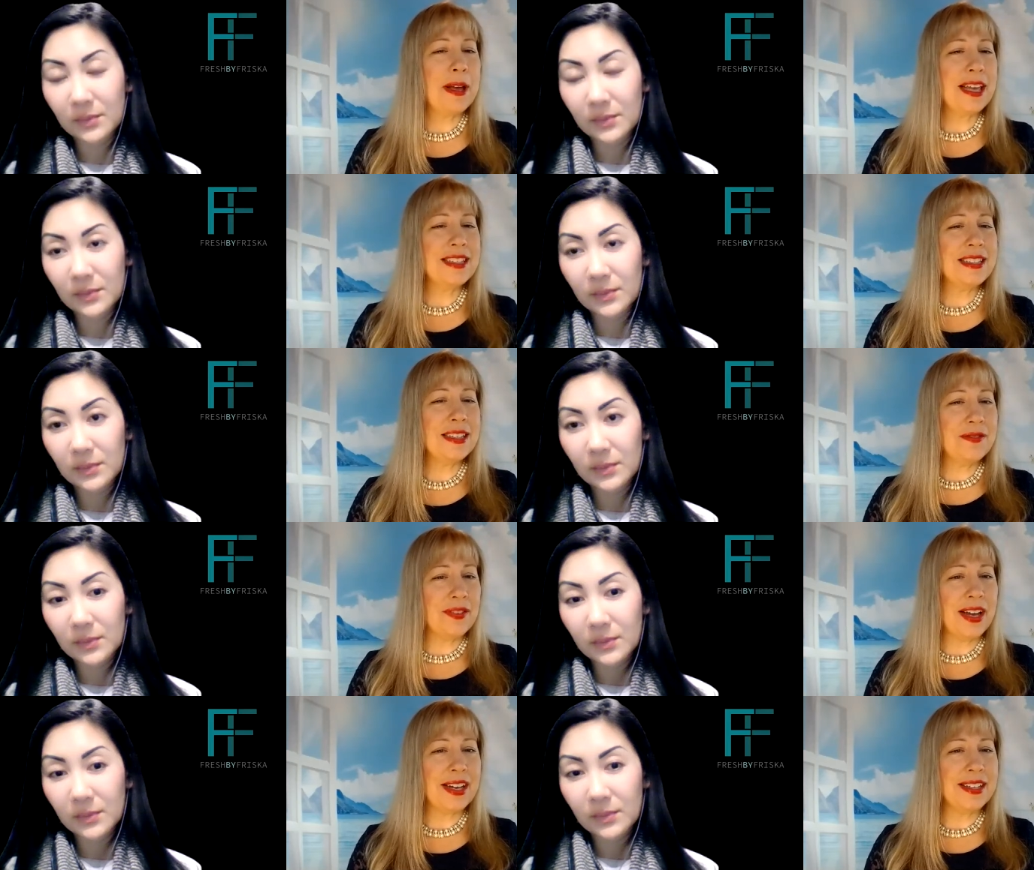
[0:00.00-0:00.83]
Speaker 1: best
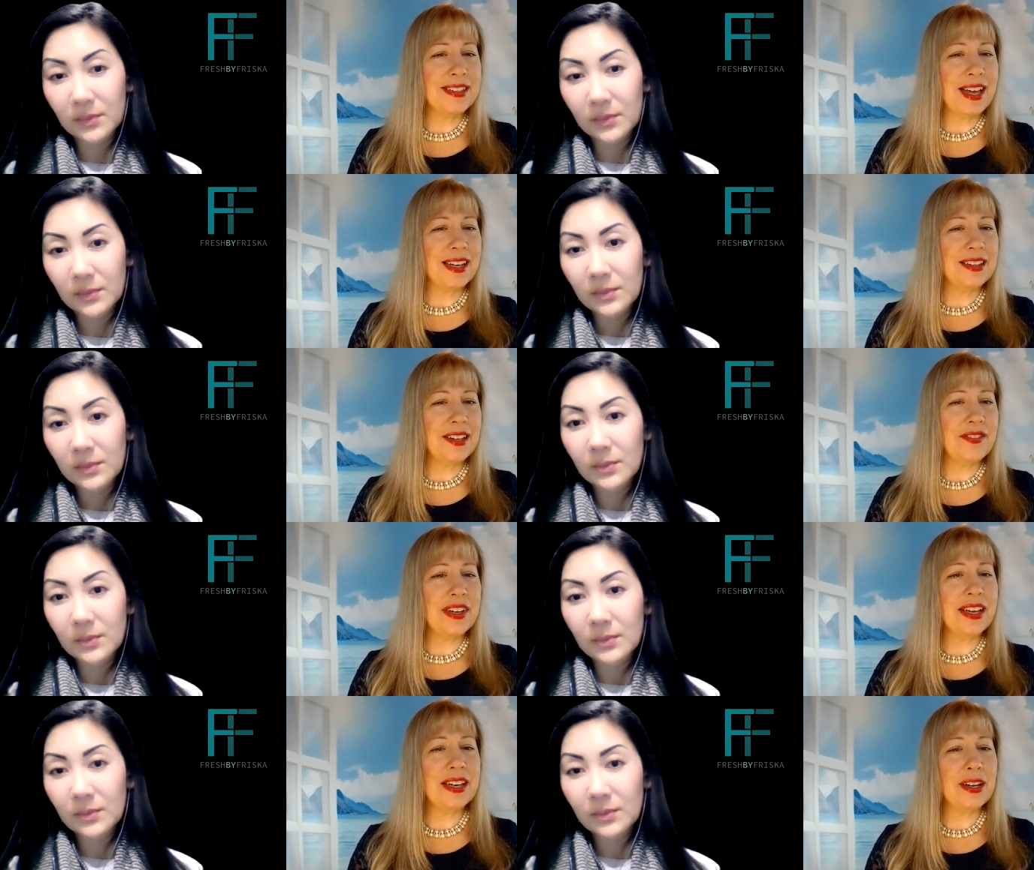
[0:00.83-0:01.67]
advice on
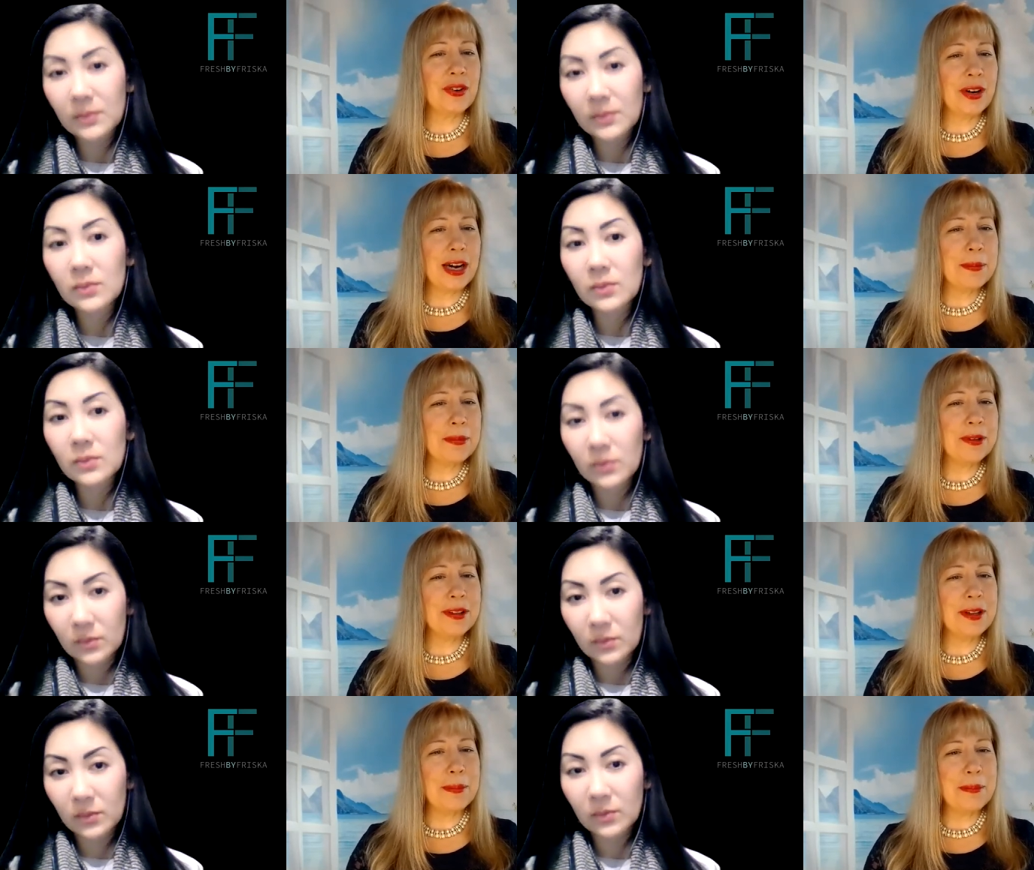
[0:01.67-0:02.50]
living an
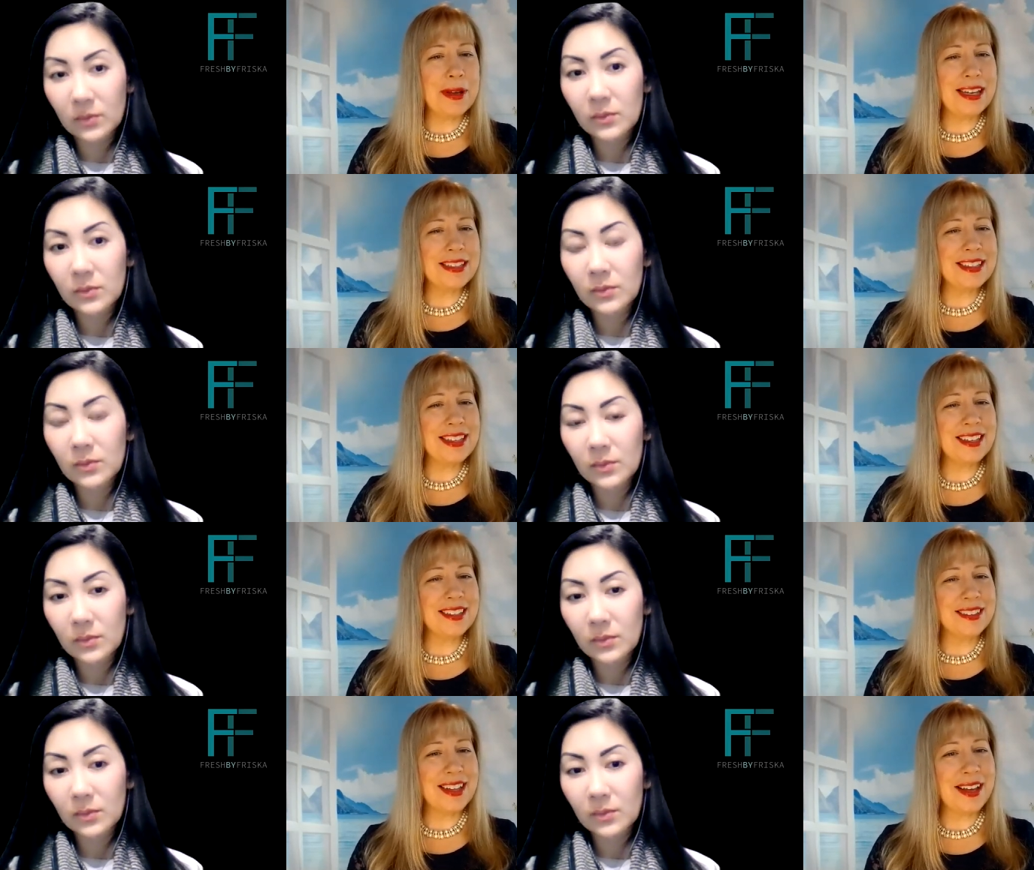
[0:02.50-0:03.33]
incredible,
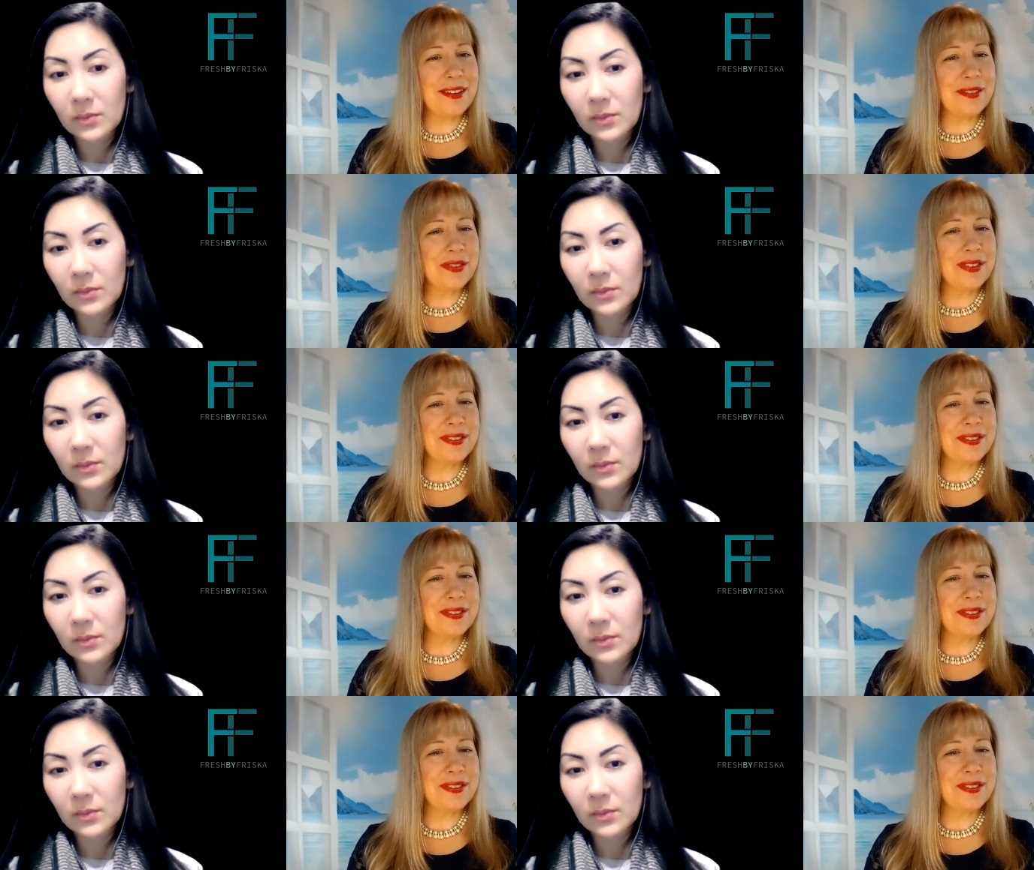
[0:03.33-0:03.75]
amazing life?